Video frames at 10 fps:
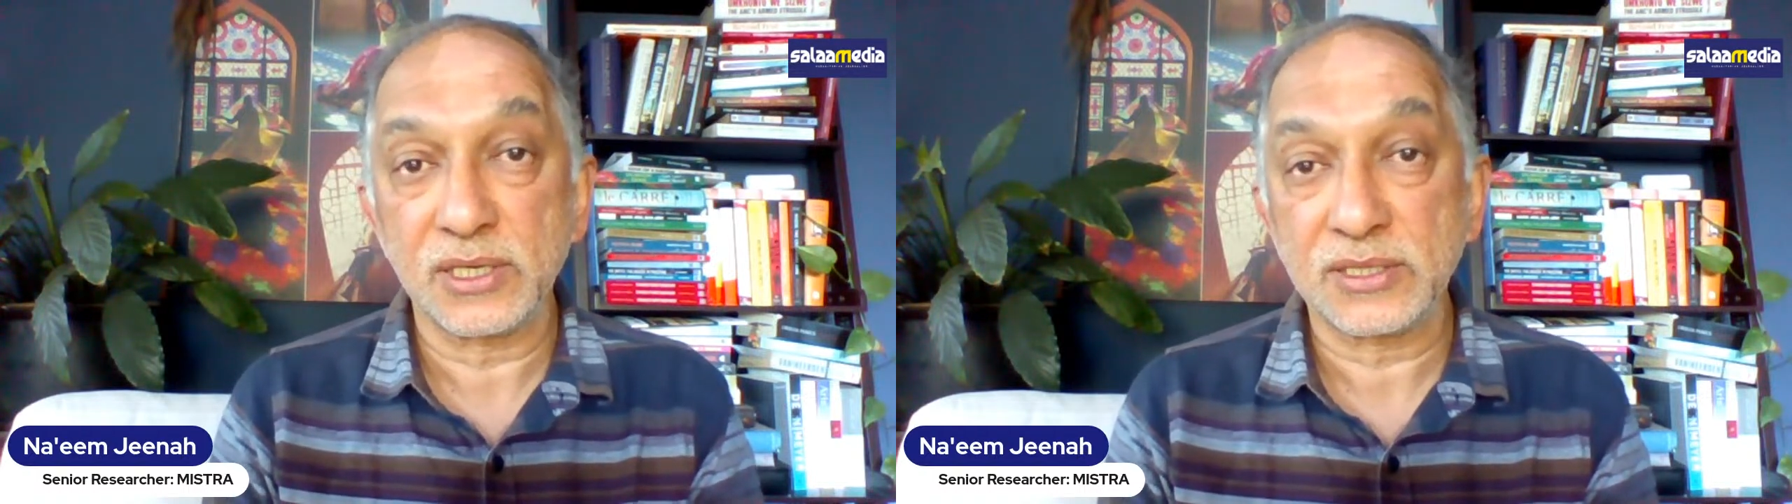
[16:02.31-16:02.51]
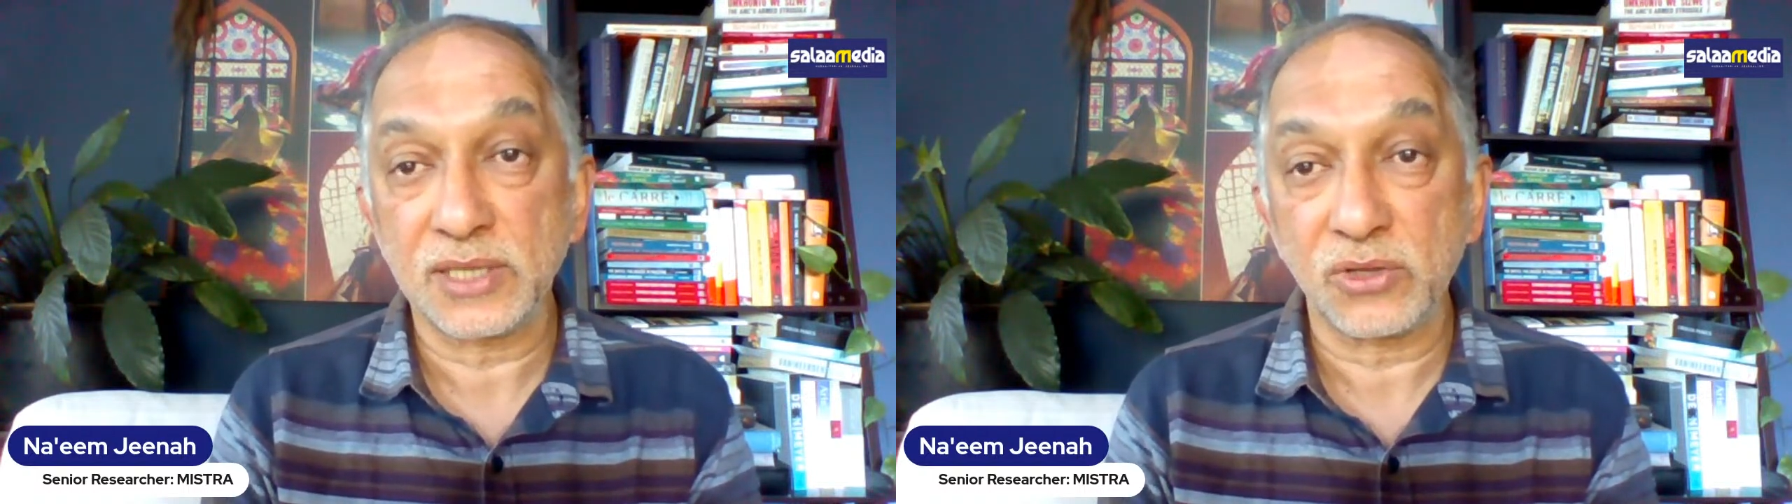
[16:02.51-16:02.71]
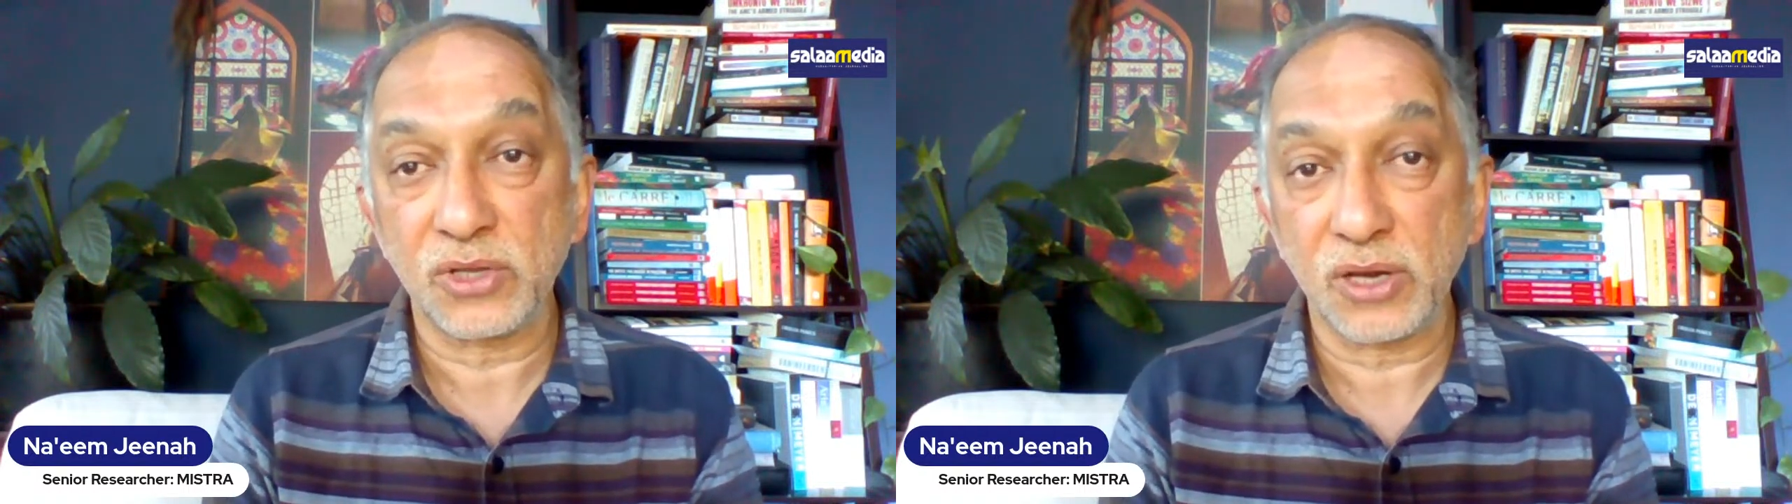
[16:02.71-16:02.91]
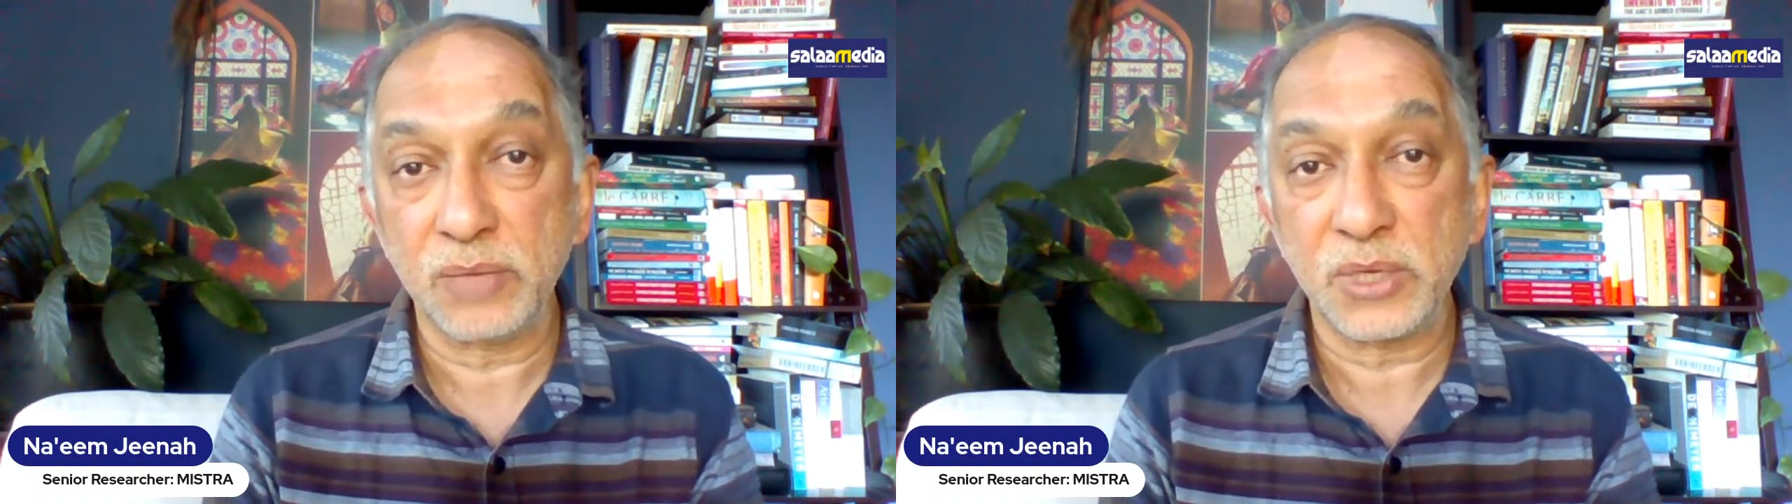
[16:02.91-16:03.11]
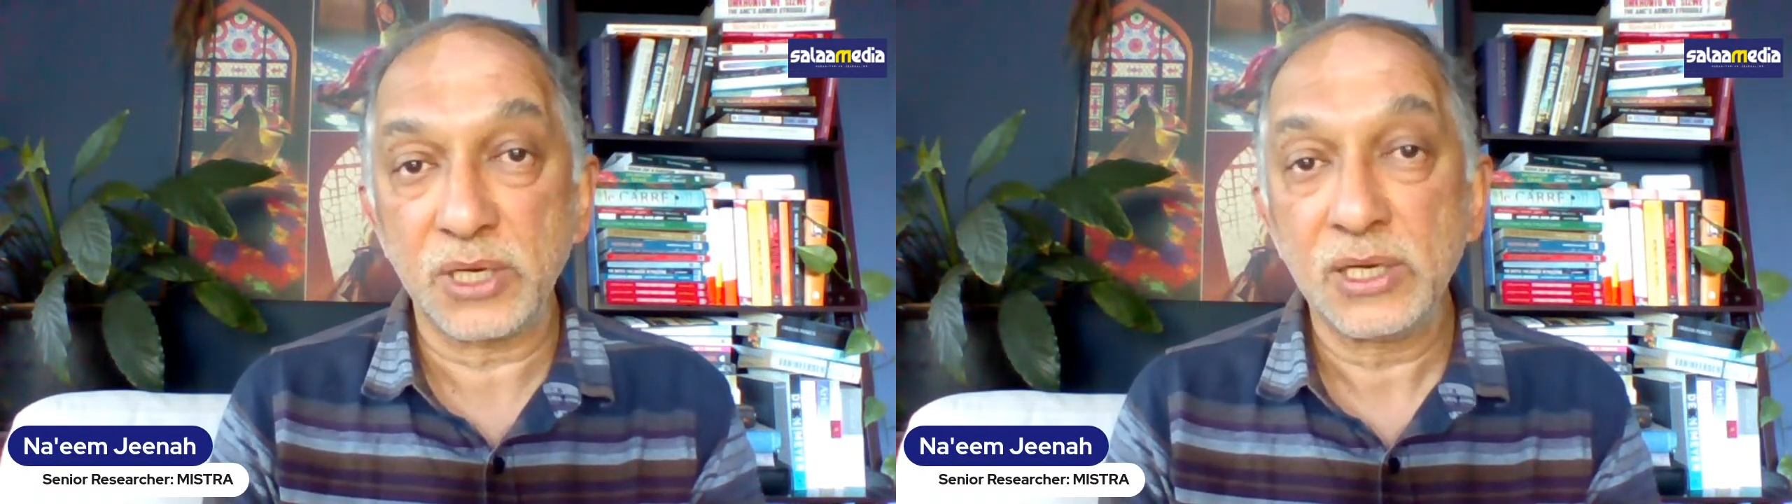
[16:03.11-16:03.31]
Saudi
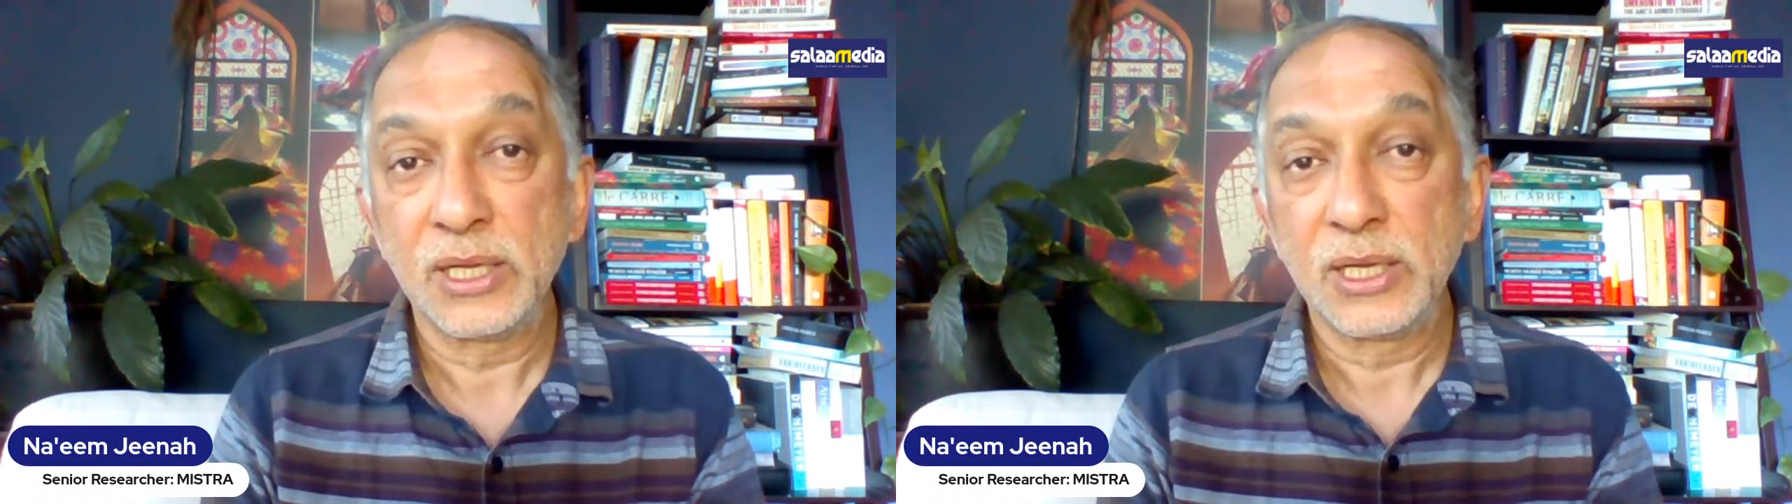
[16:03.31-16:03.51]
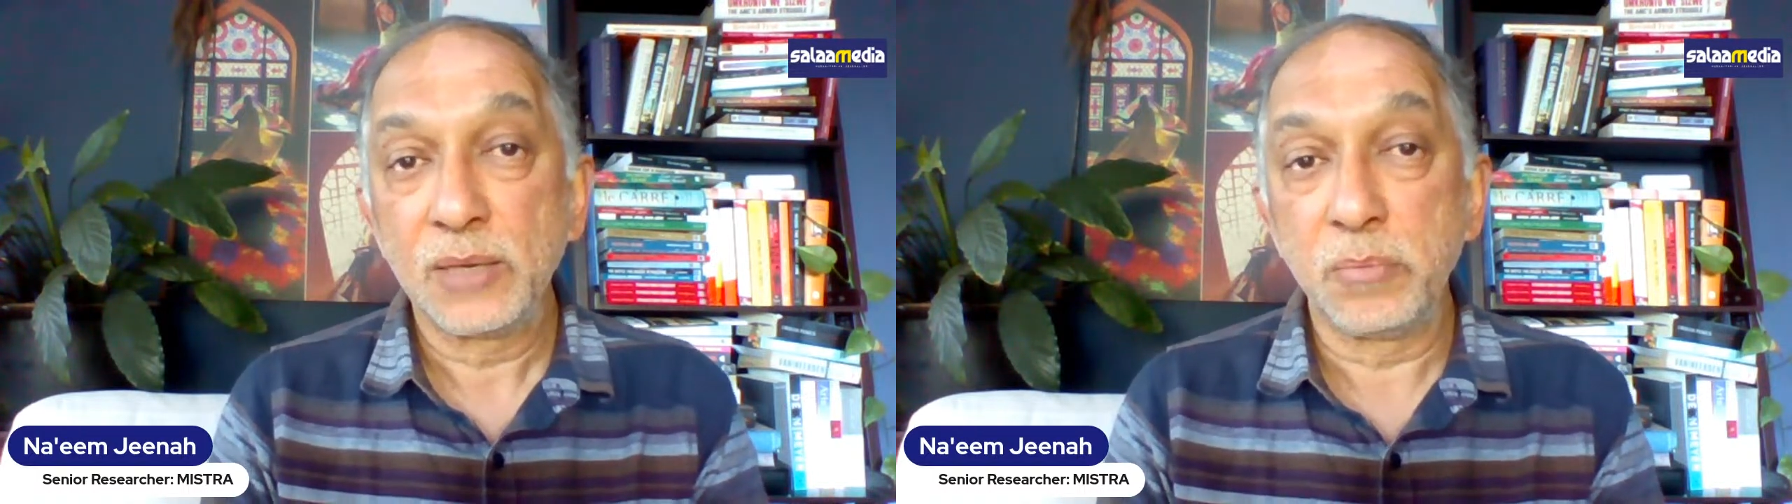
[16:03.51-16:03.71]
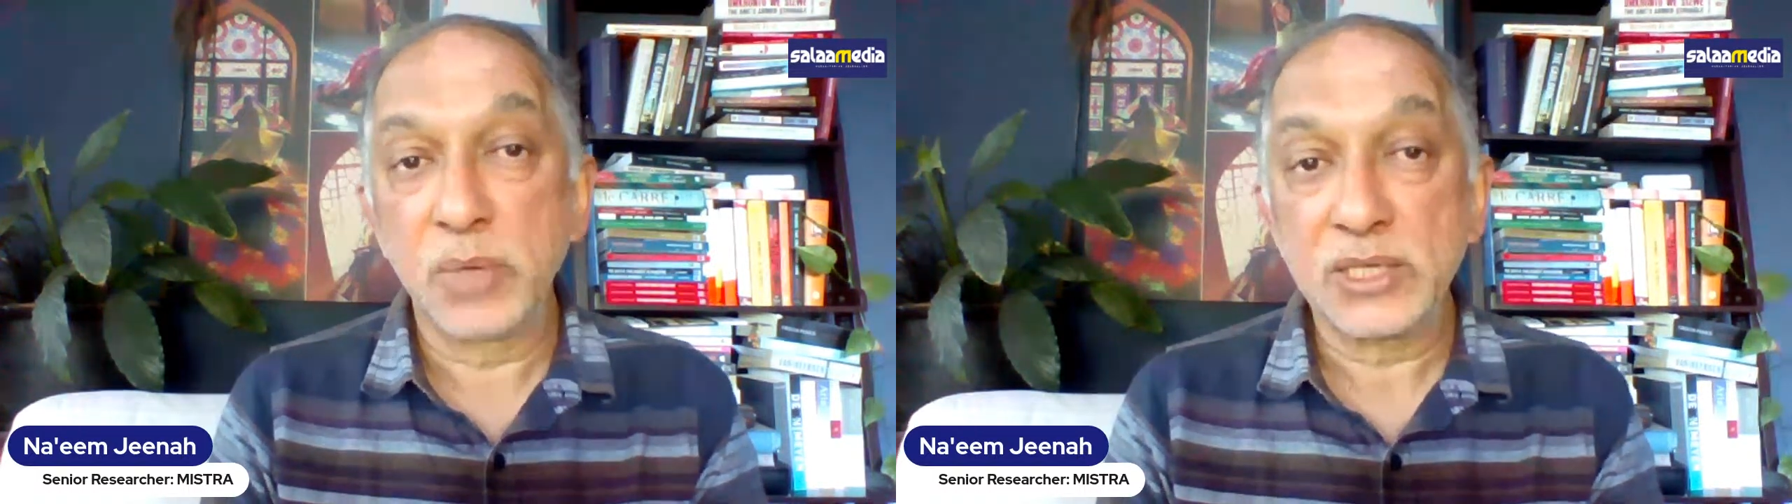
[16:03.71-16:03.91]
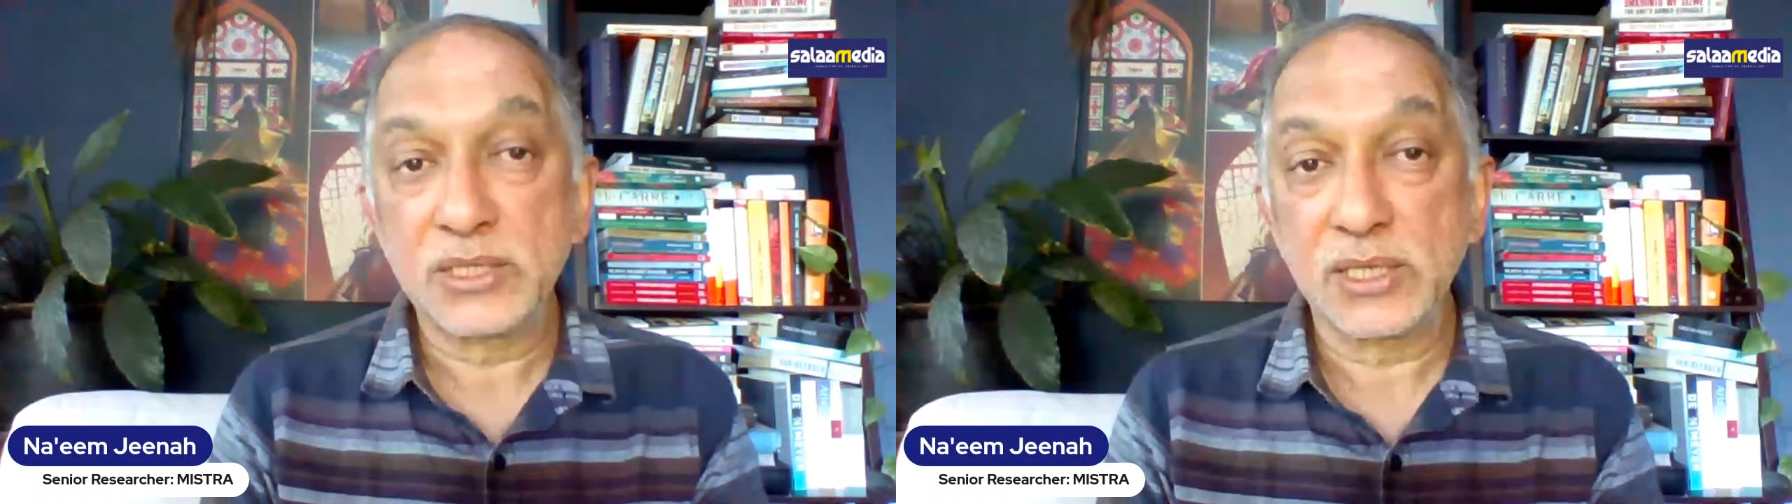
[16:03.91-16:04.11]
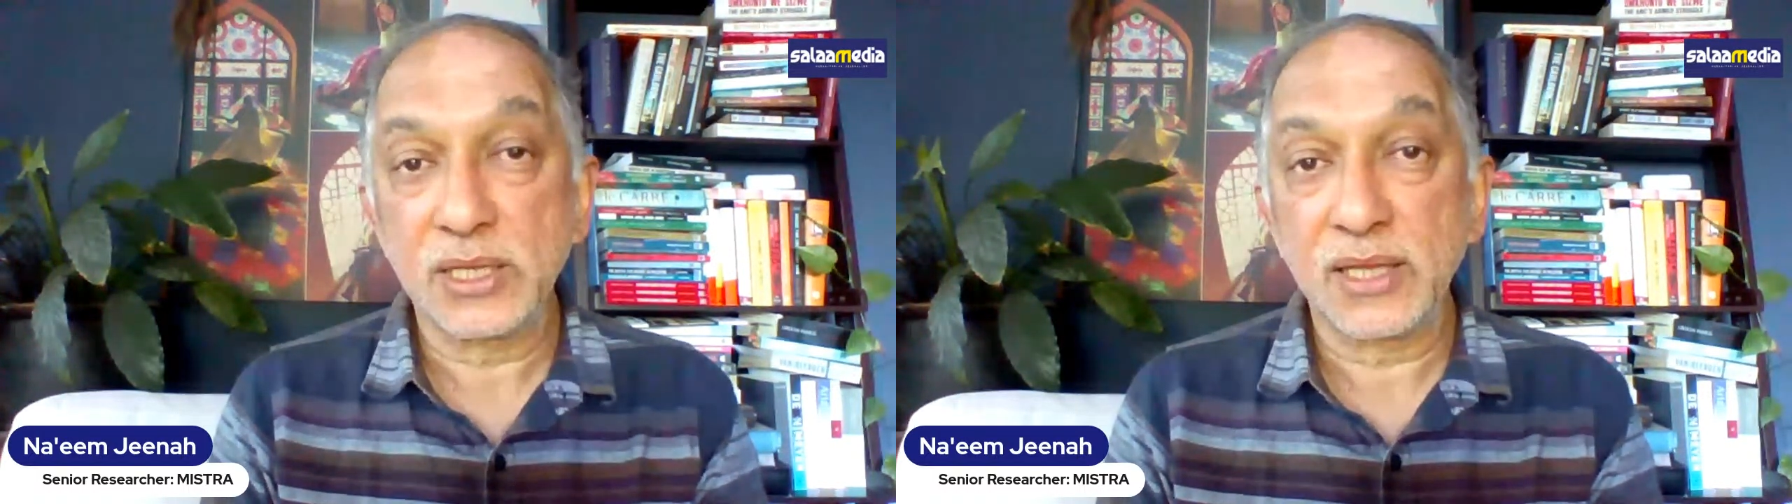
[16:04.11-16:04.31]
Arabia, but
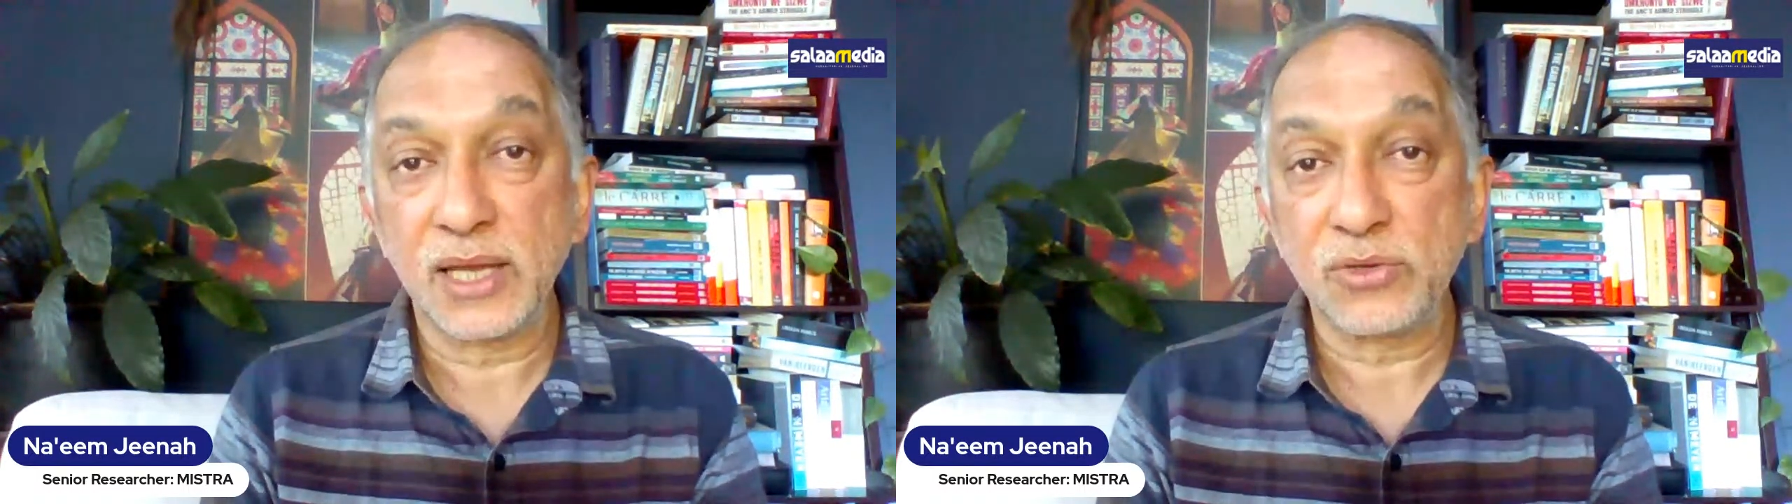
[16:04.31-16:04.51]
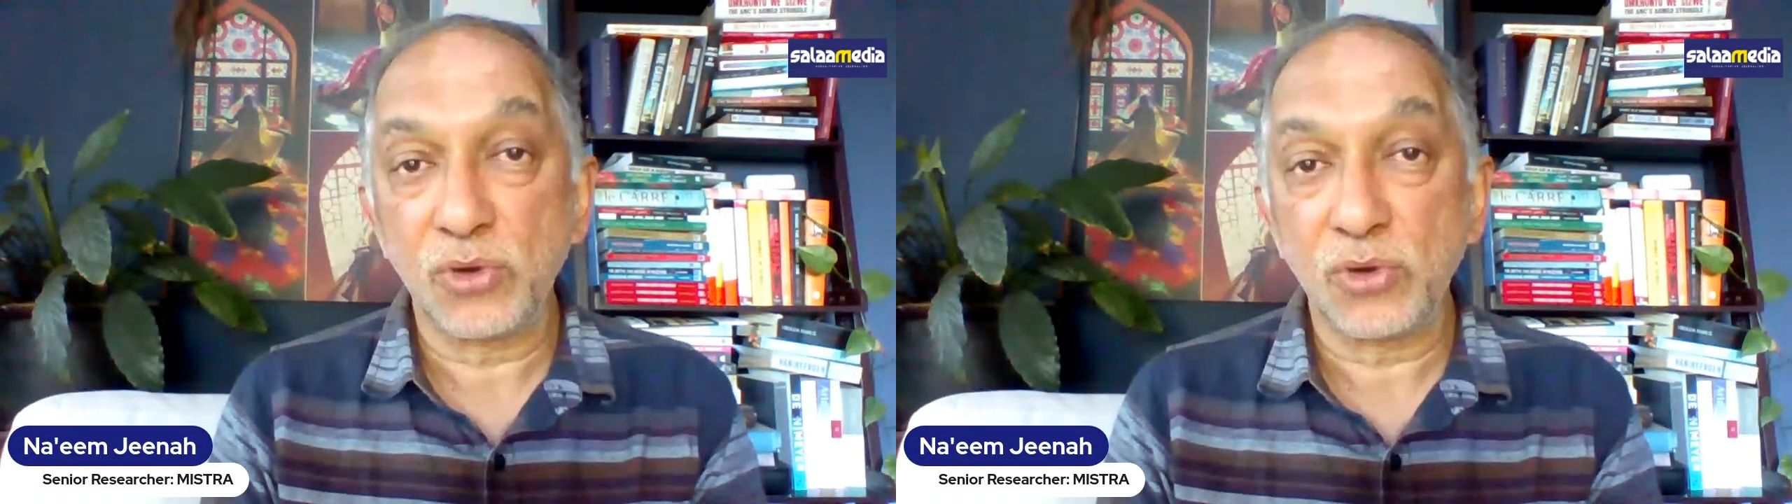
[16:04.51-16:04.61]
that